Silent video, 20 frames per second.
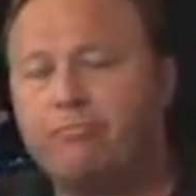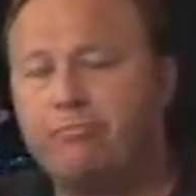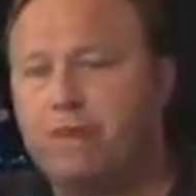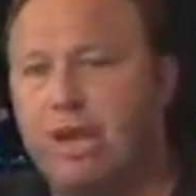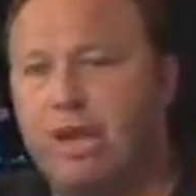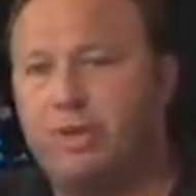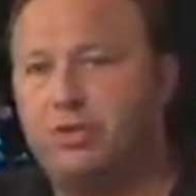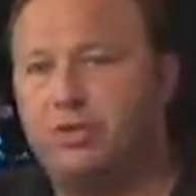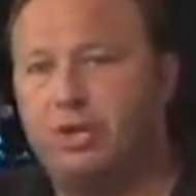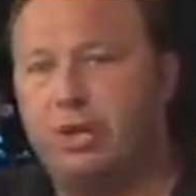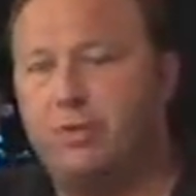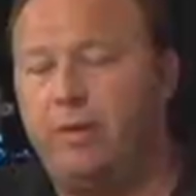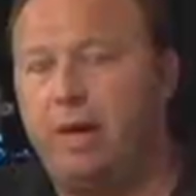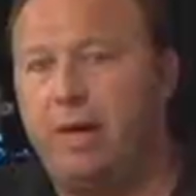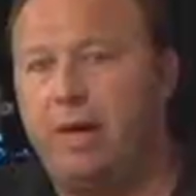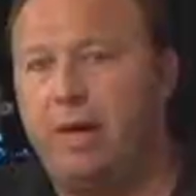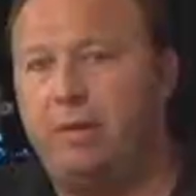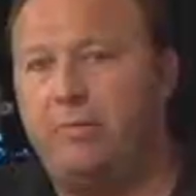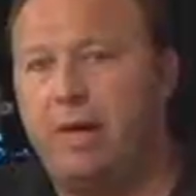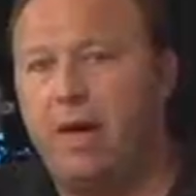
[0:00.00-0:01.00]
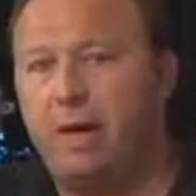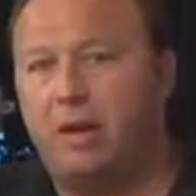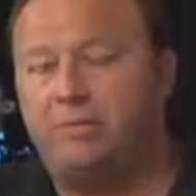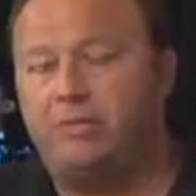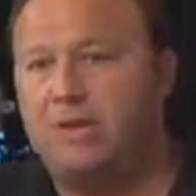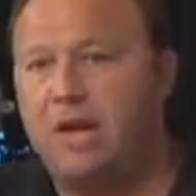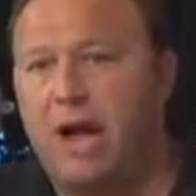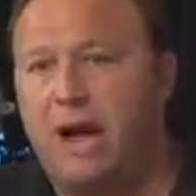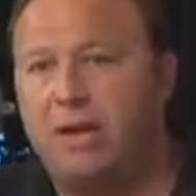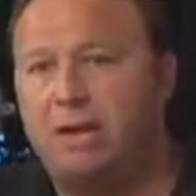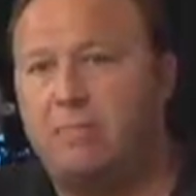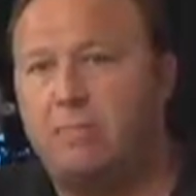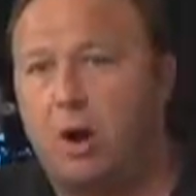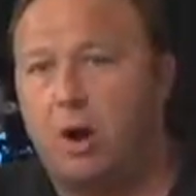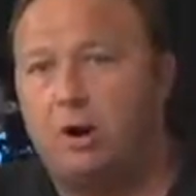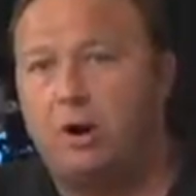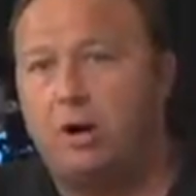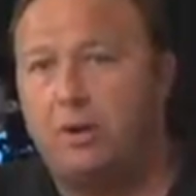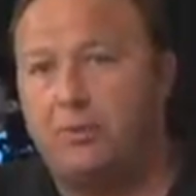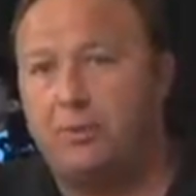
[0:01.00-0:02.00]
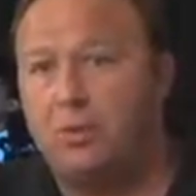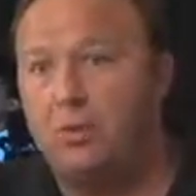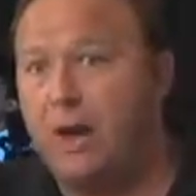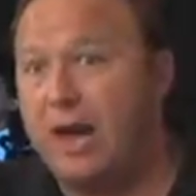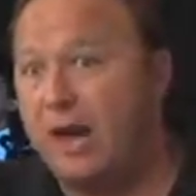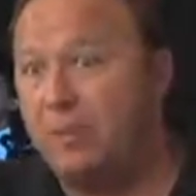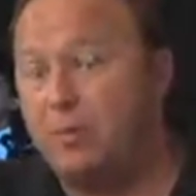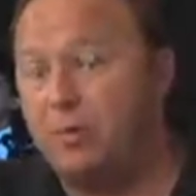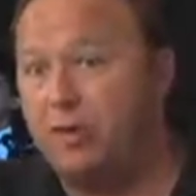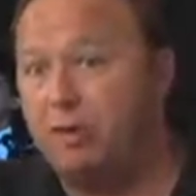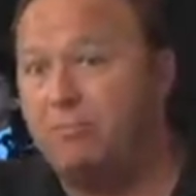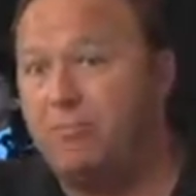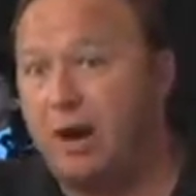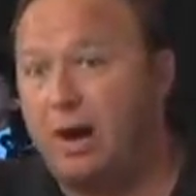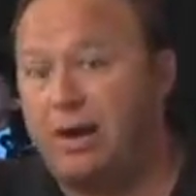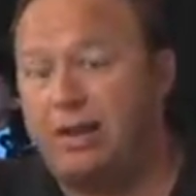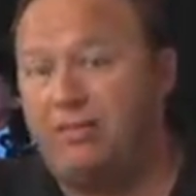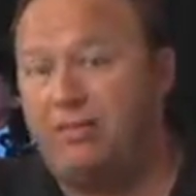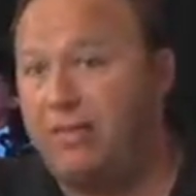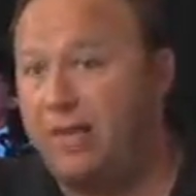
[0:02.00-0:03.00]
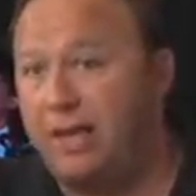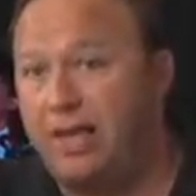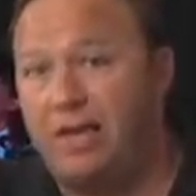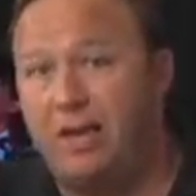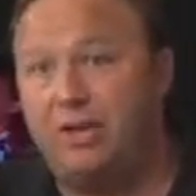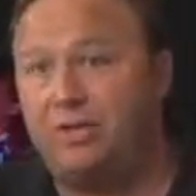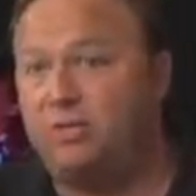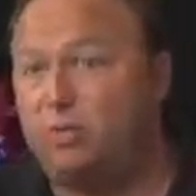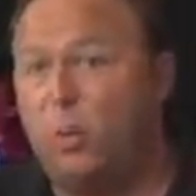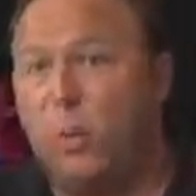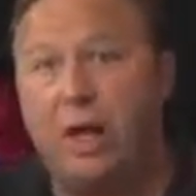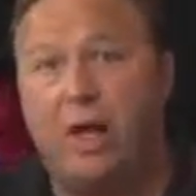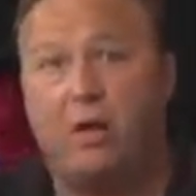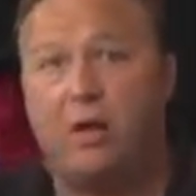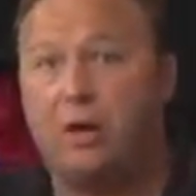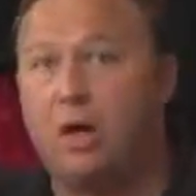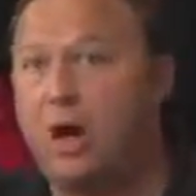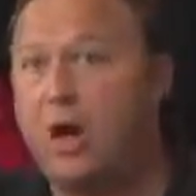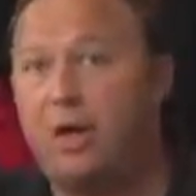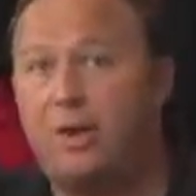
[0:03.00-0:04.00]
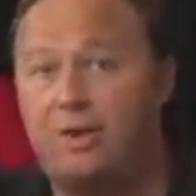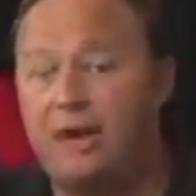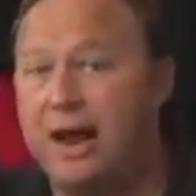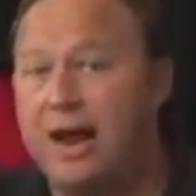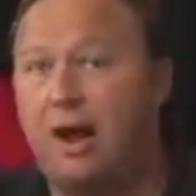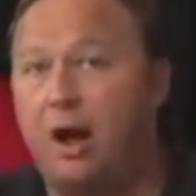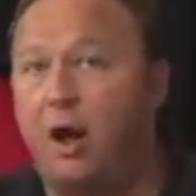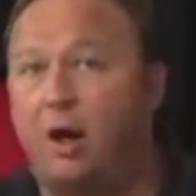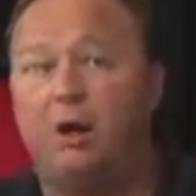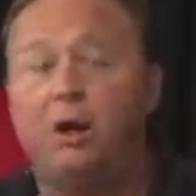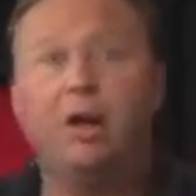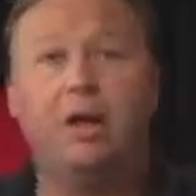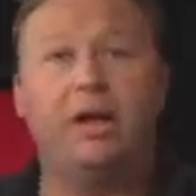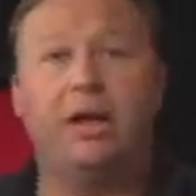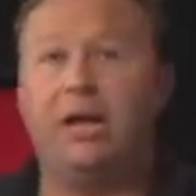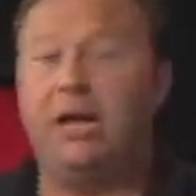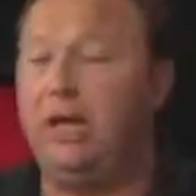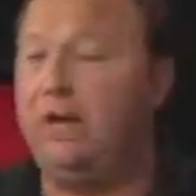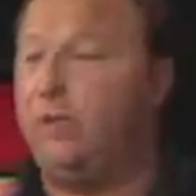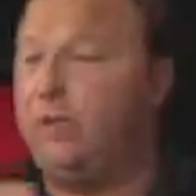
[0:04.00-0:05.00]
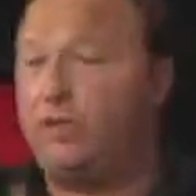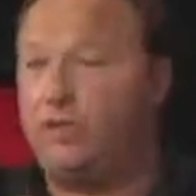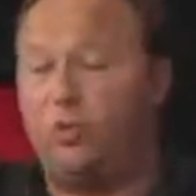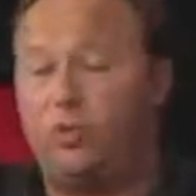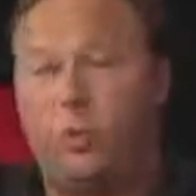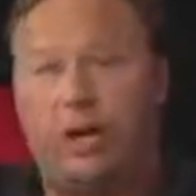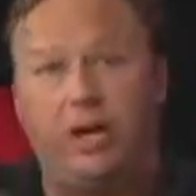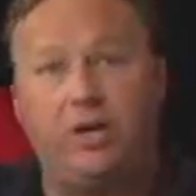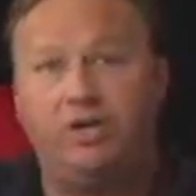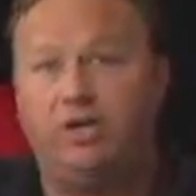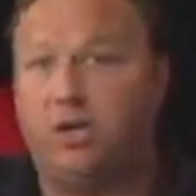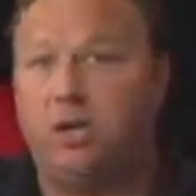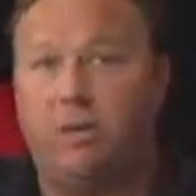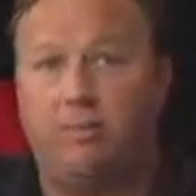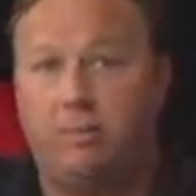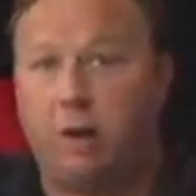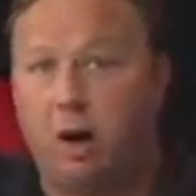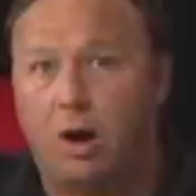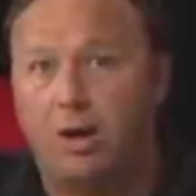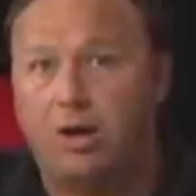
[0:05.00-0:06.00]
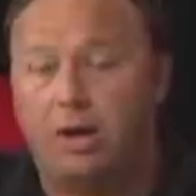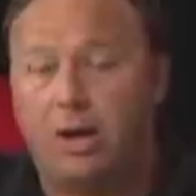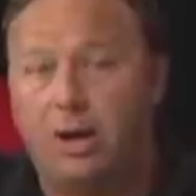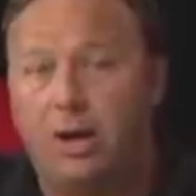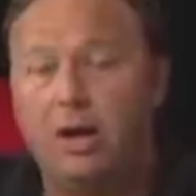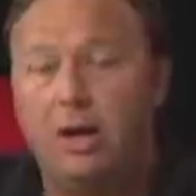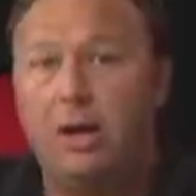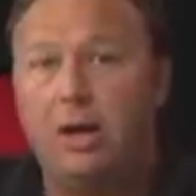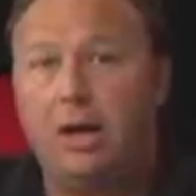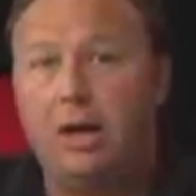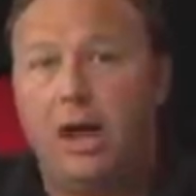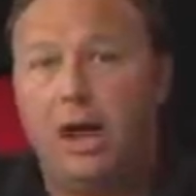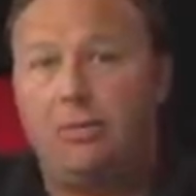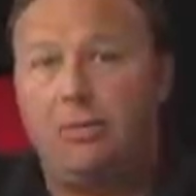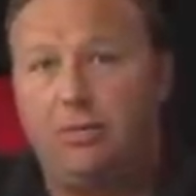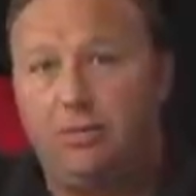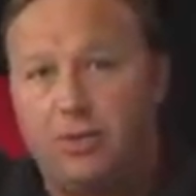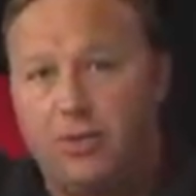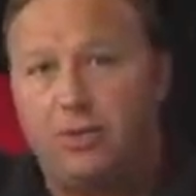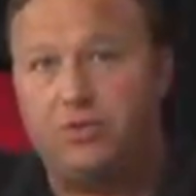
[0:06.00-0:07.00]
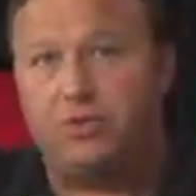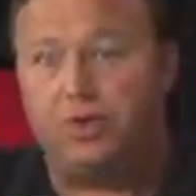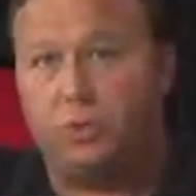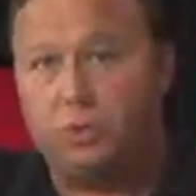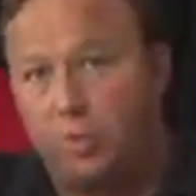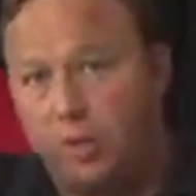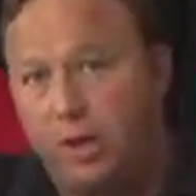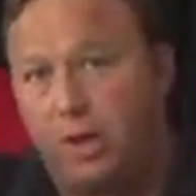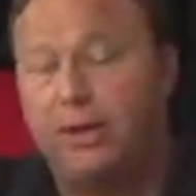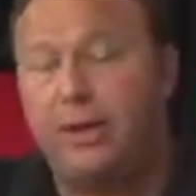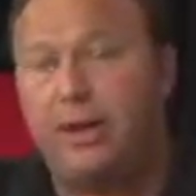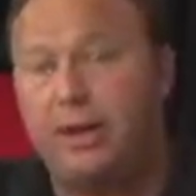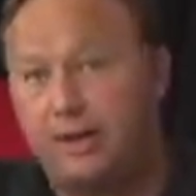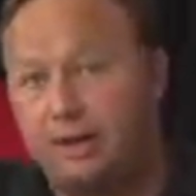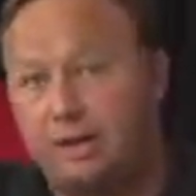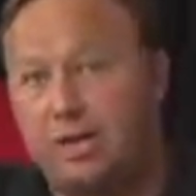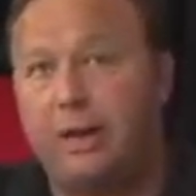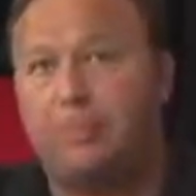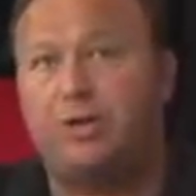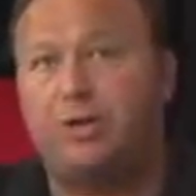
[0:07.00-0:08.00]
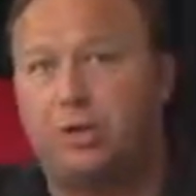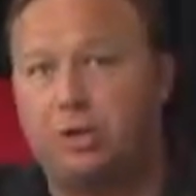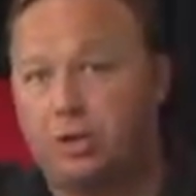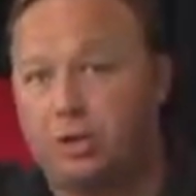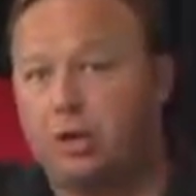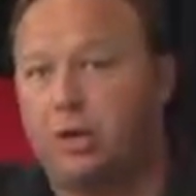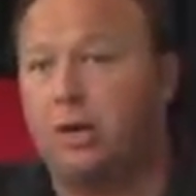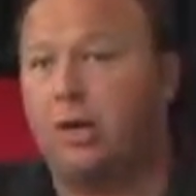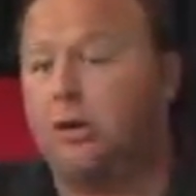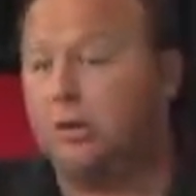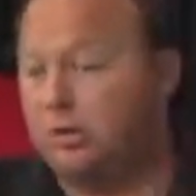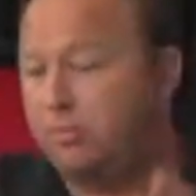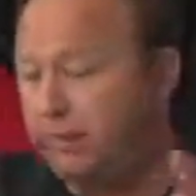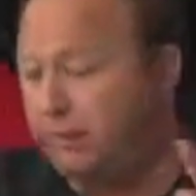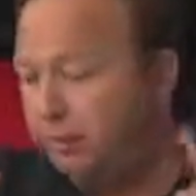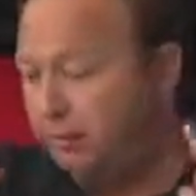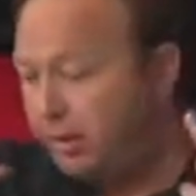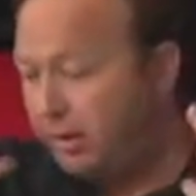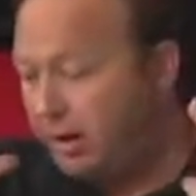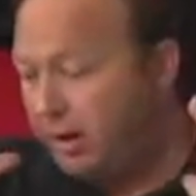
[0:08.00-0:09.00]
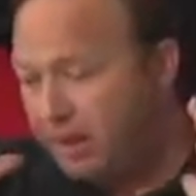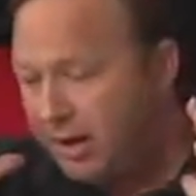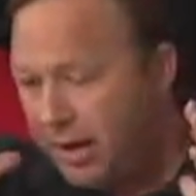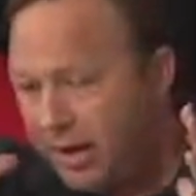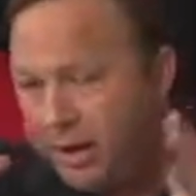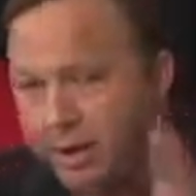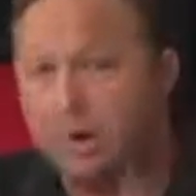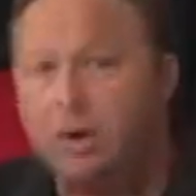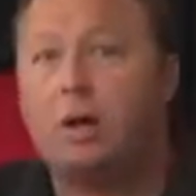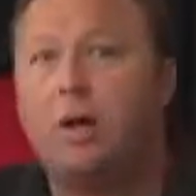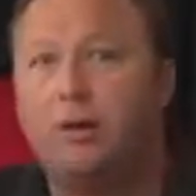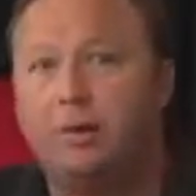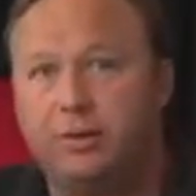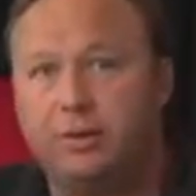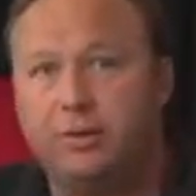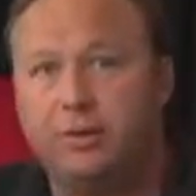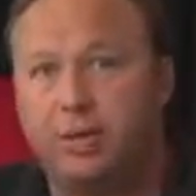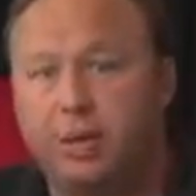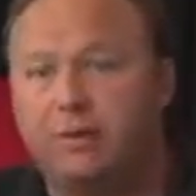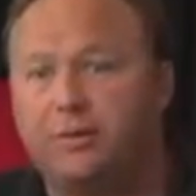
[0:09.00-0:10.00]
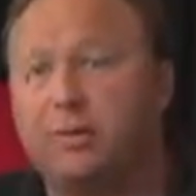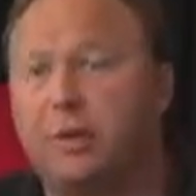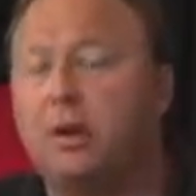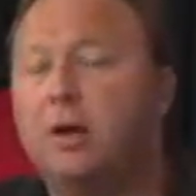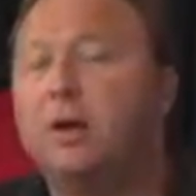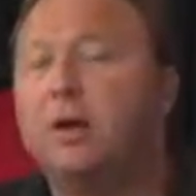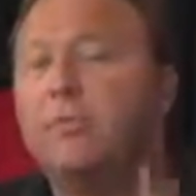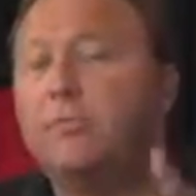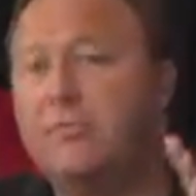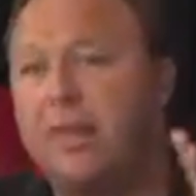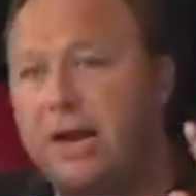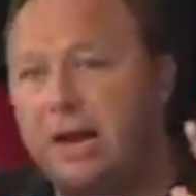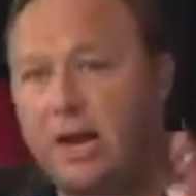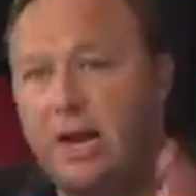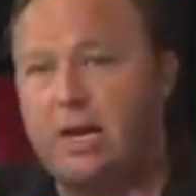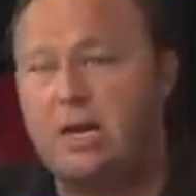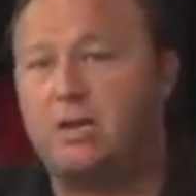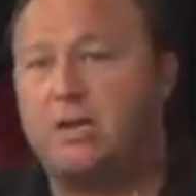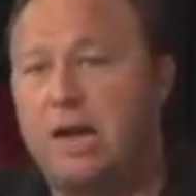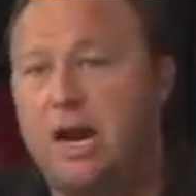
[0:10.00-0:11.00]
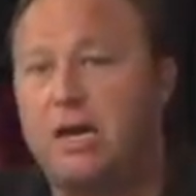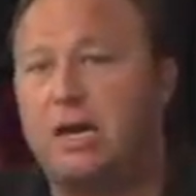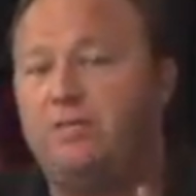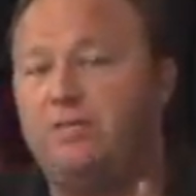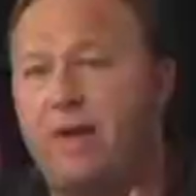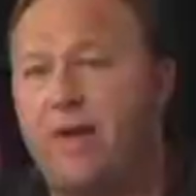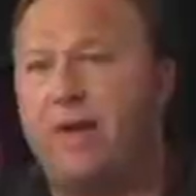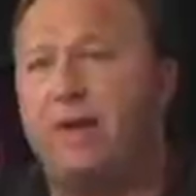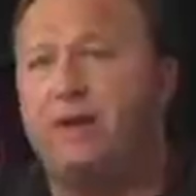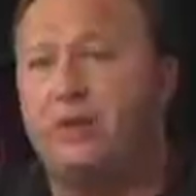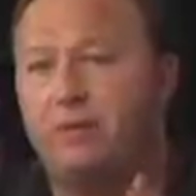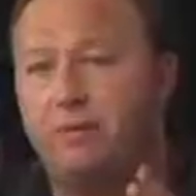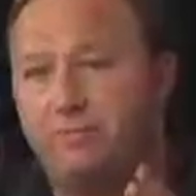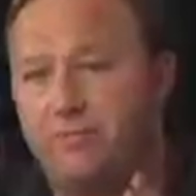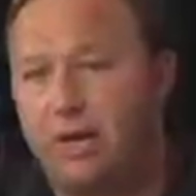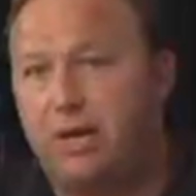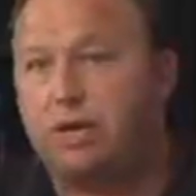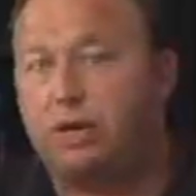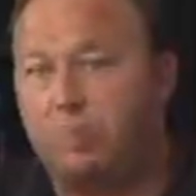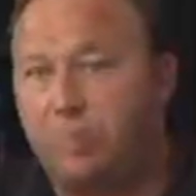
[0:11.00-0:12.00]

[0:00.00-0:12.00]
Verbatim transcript: And so any amount of tiny markup you had when you bought it then is well gone now in the swings in the market. I mean, these are really exceptional deals that people are going to get into gold and silver. They need to take advantage of this